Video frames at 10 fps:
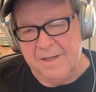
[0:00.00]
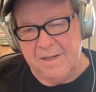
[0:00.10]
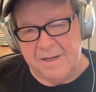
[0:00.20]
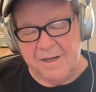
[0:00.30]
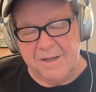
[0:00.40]

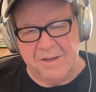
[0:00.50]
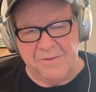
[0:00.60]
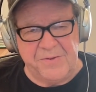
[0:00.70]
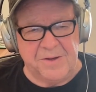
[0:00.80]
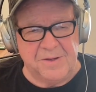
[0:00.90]
They
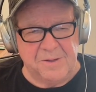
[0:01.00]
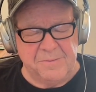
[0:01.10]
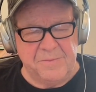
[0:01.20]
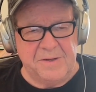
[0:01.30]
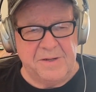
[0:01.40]
found
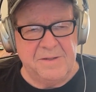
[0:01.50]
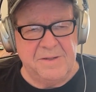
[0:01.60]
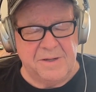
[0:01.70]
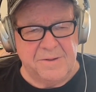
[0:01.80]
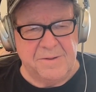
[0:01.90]
him at
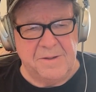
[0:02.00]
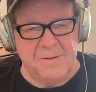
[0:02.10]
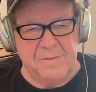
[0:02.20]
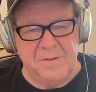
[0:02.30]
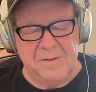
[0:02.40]
in a